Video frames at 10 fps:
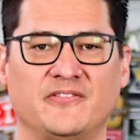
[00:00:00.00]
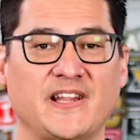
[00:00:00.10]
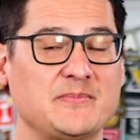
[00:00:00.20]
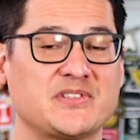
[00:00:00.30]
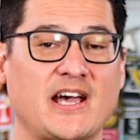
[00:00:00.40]

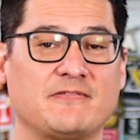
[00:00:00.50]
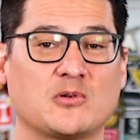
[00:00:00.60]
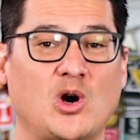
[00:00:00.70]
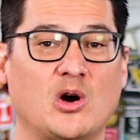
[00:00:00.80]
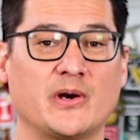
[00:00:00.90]
Flame staff
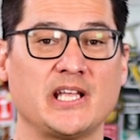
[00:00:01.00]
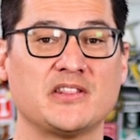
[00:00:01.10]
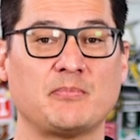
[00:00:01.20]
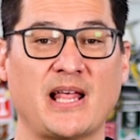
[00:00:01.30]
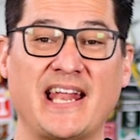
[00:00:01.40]
were already
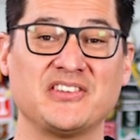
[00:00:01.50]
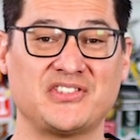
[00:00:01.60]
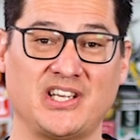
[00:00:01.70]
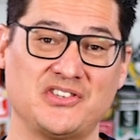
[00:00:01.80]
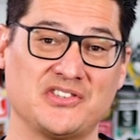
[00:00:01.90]
in the planning
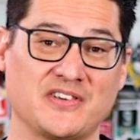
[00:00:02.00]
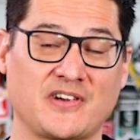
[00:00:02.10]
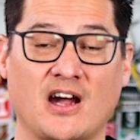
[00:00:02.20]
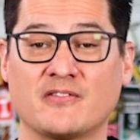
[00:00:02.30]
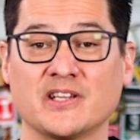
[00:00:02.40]
stages of
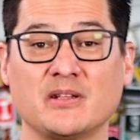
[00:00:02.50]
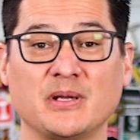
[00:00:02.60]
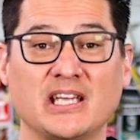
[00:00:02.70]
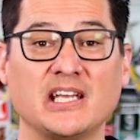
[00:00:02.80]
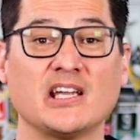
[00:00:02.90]
covering the
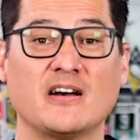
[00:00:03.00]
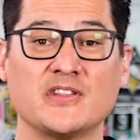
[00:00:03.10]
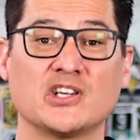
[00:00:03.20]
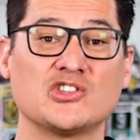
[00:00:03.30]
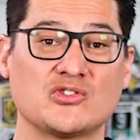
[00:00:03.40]
beginning of
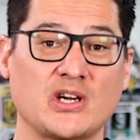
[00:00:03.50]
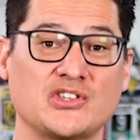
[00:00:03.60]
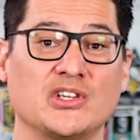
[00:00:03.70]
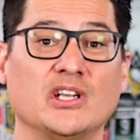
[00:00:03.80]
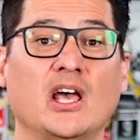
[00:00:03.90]
the
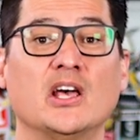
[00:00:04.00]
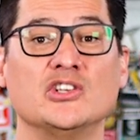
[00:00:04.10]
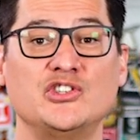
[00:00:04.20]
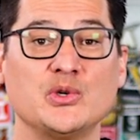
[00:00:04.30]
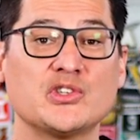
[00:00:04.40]
construction,
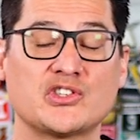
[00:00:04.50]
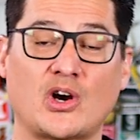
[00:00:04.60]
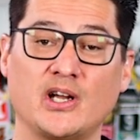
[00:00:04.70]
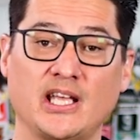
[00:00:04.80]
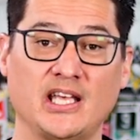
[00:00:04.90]
due to
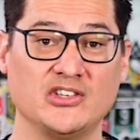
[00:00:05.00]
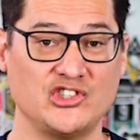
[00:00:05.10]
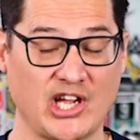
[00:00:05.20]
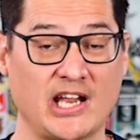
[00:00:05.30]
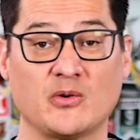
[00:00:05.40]
start in
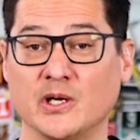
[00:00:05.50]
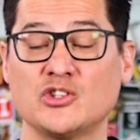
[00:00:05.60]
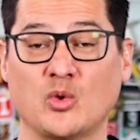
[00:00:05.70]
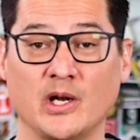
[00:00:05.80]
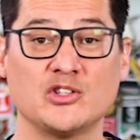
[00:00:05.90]
January
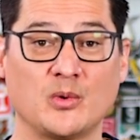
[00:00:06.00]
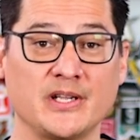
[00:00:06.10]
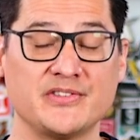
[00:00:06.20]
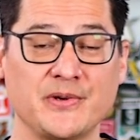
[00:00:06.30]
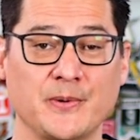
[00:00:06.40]

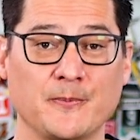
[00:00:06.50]
2022.